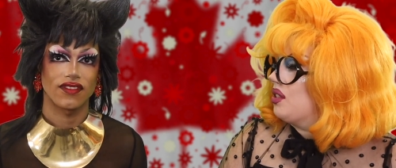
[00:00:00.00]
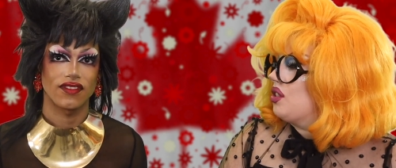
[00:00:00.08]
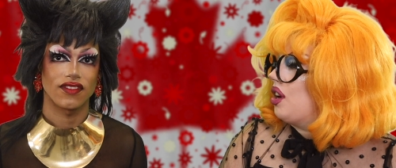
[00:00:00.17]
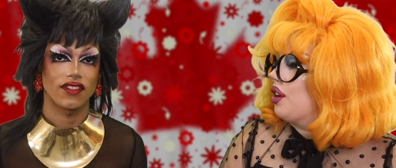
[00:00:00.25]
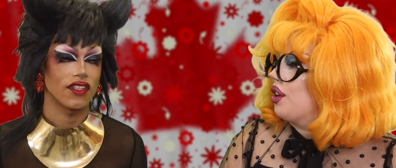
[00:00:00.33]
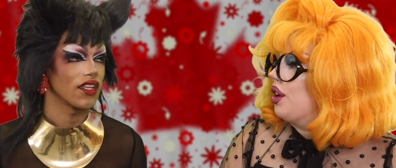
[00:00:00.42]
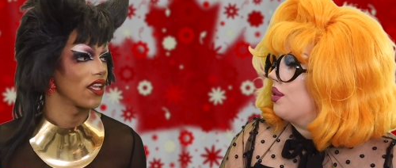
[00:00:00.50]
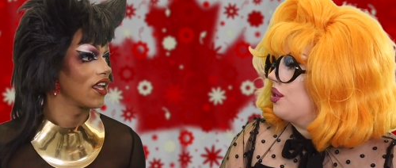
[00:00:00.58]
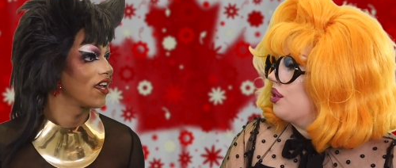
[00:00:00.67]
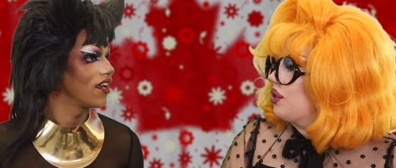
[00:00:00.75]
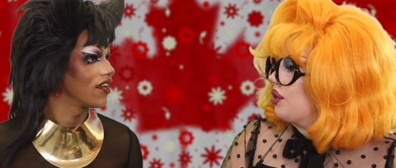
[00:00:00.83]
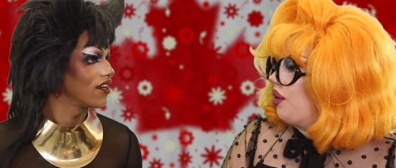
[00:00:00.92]
Speaker 1: and saw
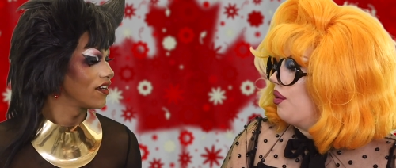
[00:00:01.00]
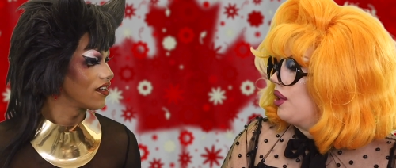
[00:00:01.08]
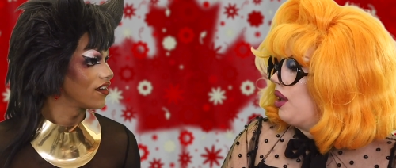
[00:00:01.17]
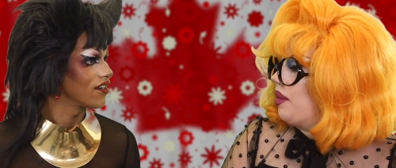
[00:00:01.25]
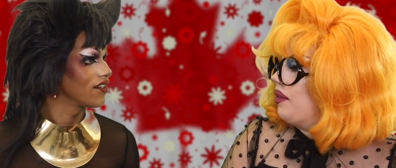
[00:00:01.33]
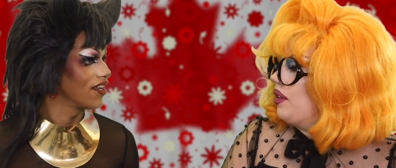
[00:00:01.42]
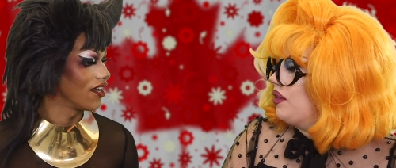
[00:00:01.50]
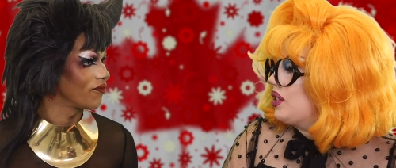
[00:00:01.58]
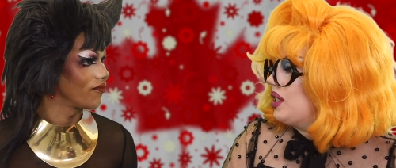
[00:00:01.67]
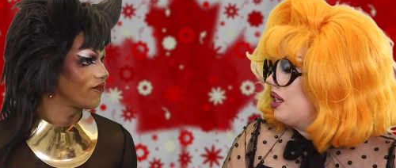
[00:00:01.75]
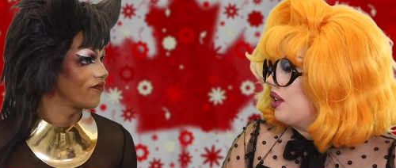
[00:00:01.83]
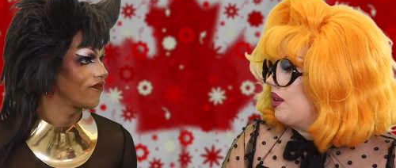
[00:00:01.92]
ghosts growing up. Have you ever
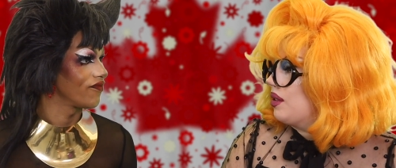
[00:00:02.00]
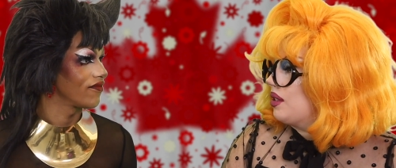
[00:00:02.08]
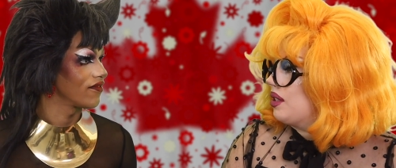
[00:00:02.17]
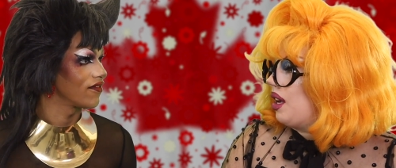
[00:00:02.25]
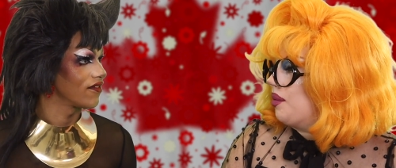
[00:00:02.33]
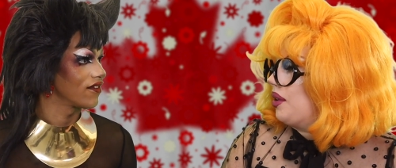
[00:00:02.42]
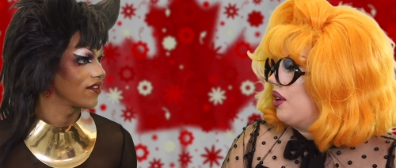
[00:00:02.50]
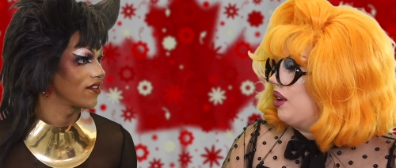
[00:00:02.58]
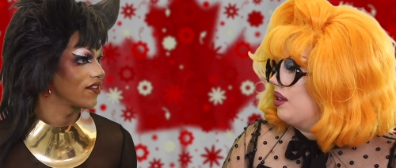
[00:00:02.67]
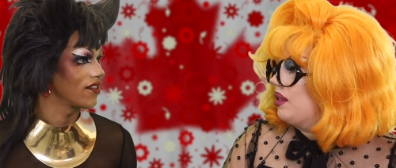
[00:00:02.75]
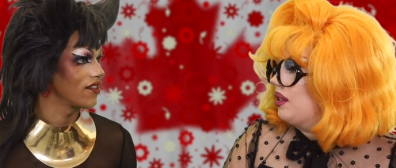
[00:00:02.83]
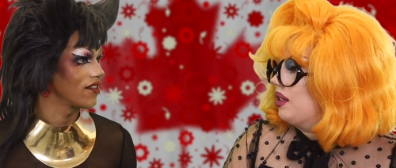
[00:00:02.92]
seen a ghost? I want to
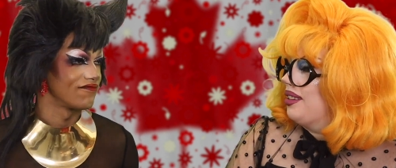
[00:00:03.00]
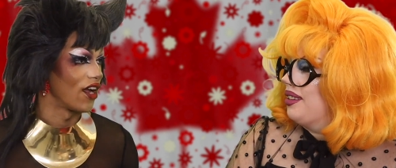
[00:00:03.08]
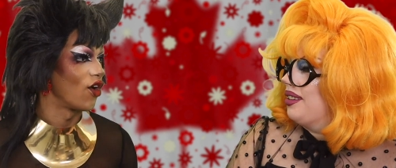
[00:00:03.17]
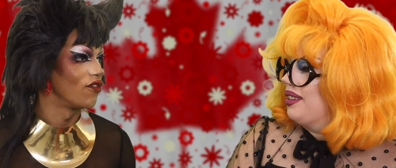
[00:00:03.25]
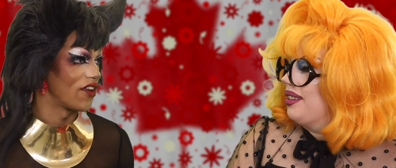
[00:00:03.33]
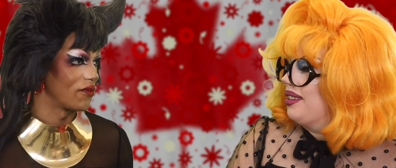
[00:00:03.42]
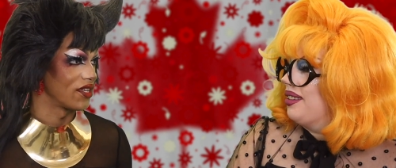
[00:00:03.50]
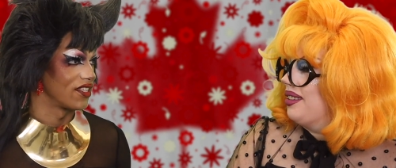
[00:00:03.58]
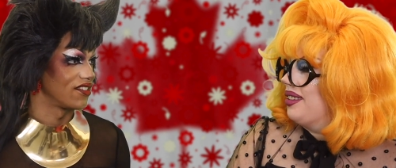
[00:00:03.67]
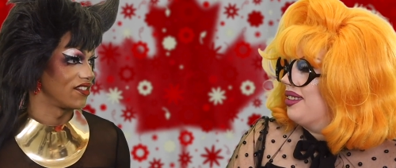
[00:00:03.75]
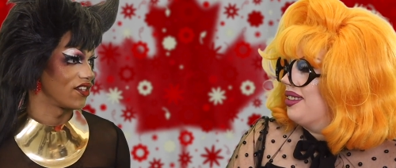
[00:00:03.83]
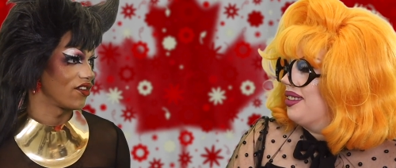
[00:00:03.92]
know
Speaker 2: my whole family
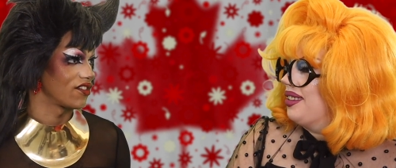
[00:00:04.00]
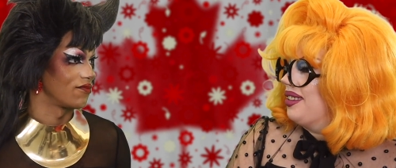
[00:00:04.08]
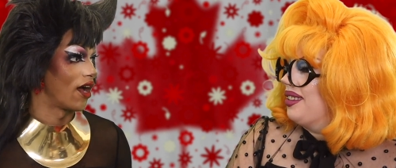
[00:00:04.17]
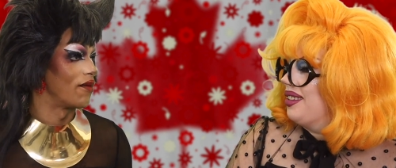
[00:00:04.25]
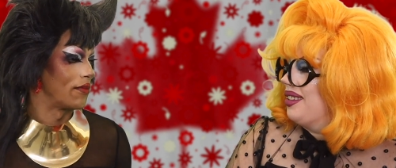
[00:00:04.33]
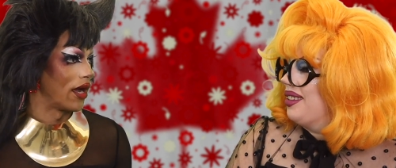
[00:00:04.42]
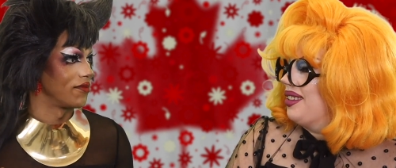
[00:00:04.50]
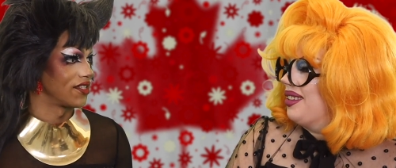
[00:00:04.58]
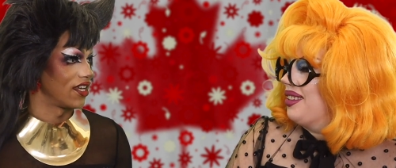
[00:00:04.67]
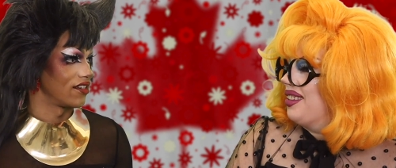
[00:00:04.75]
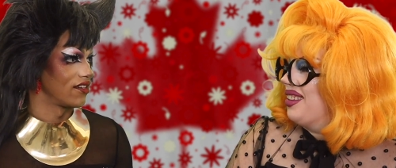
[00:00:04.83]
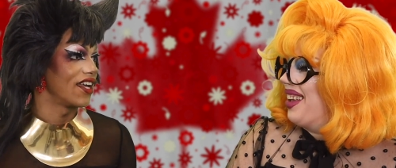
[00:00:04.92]
can see ghosts, my, on my mom's
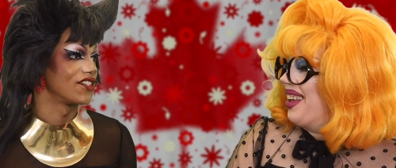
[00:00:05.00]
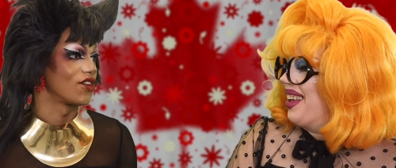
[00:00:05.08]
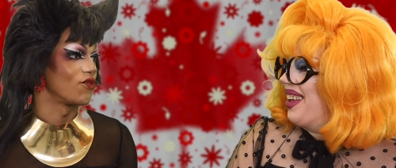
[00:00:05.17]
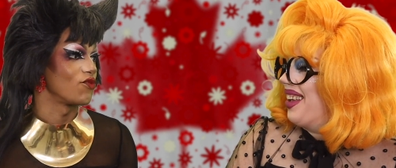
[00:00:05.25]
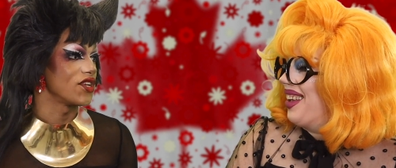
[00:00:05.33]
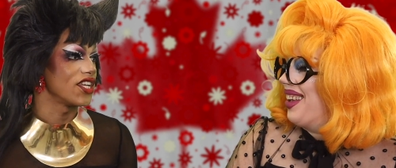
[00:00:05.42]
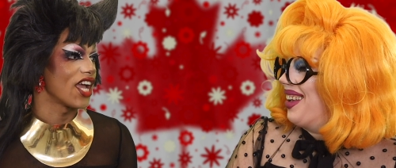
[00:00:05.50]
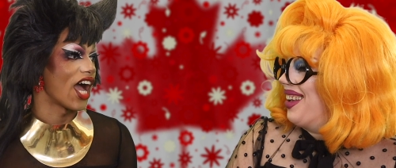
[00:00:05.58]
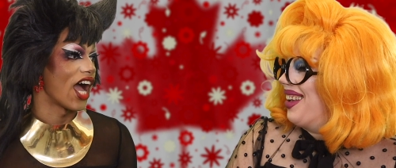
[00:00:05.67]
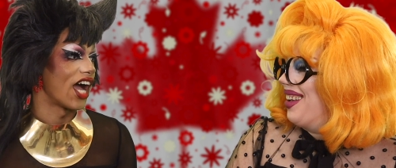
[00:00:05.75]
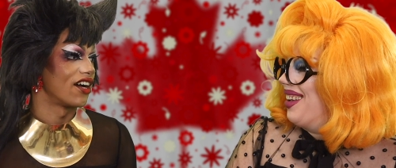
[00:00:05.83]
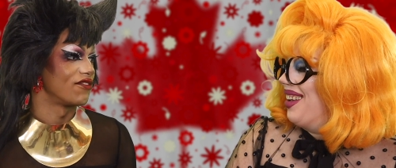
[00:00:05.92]
side. And so we
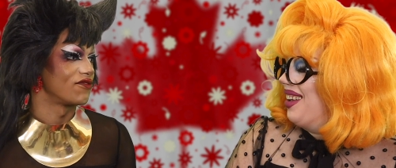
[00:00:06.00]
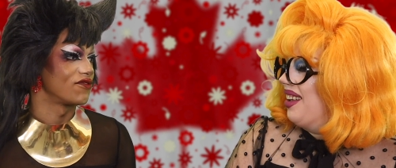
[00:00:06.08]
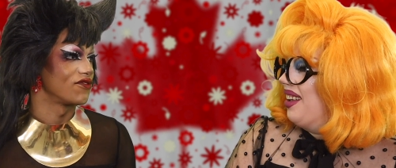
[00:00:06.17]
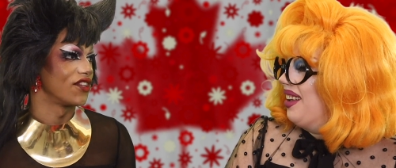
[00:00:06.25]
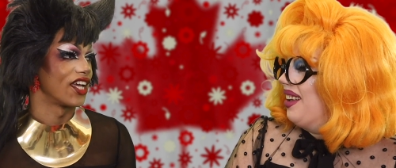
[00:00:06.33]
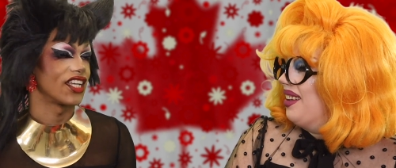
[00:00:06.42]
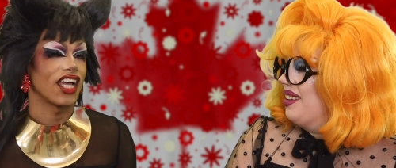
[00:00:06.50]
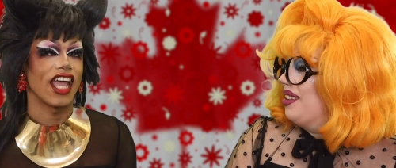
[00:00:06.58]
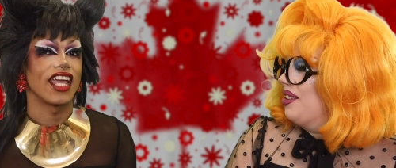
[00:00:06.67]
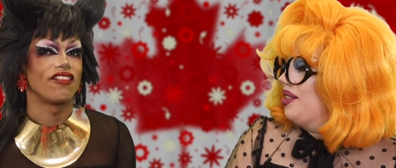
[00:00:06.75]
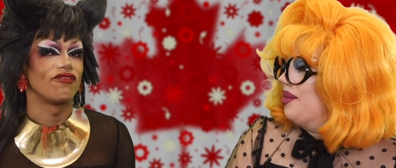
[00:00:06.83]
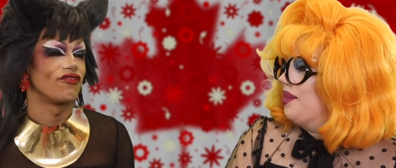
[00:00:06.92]
have like
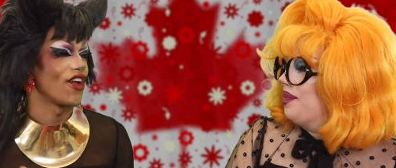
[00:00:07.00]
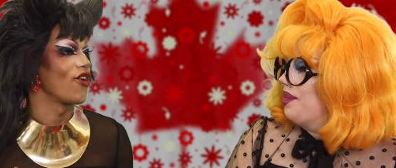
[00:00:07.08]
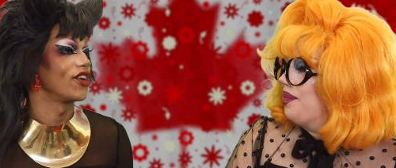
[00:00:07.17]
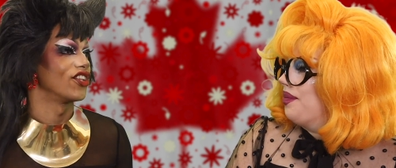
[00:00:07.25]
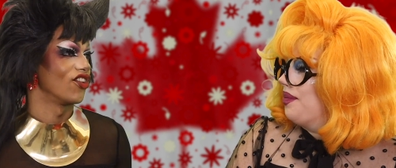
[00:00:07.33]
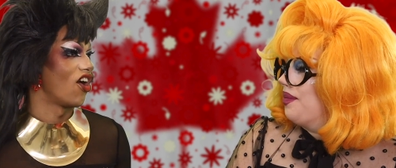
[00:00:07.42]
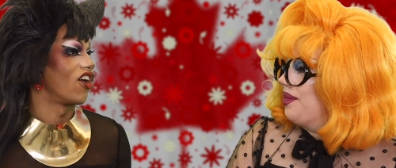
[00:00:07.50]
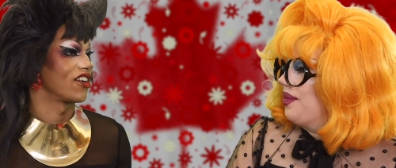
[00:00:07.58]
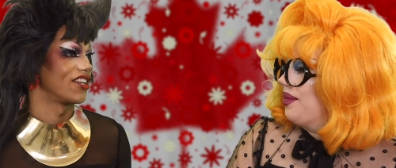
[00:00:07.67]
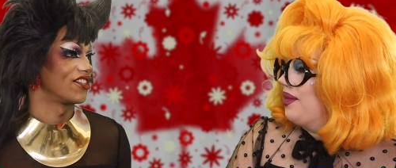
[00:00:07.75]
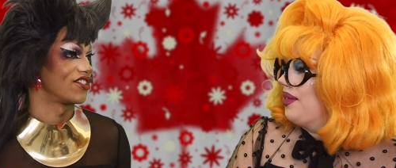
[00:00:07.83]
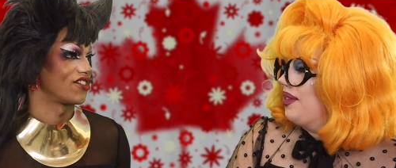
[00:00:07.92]
a very long
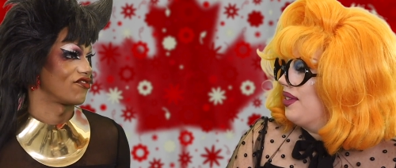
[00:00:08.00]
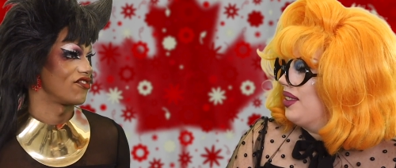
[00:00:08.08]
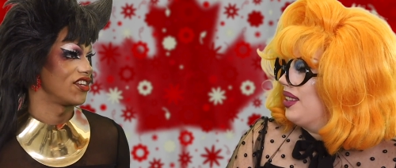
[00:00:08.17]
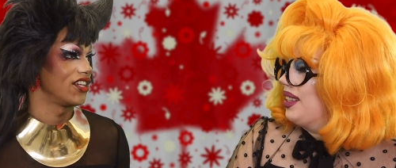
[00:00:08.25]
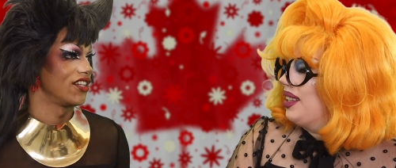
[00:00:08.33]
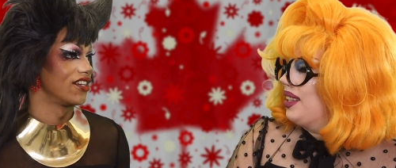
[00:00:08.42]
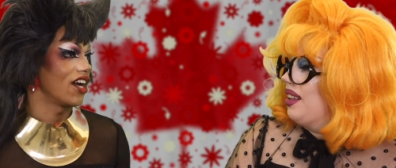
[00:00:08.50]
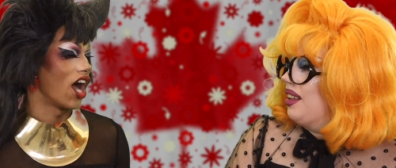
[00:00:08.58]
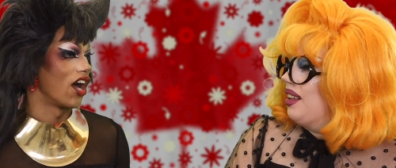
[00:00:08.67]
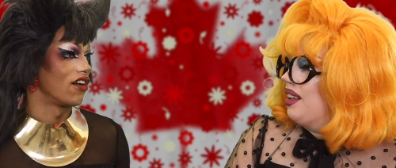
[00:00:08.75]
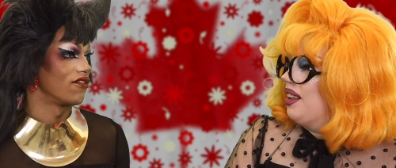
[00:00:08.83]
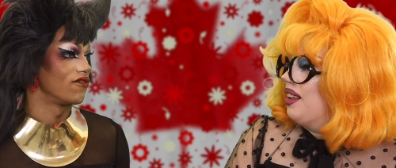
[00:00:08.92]
history
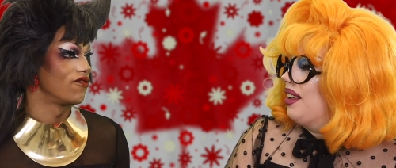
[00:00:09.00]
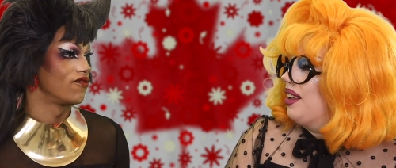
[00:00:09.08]
of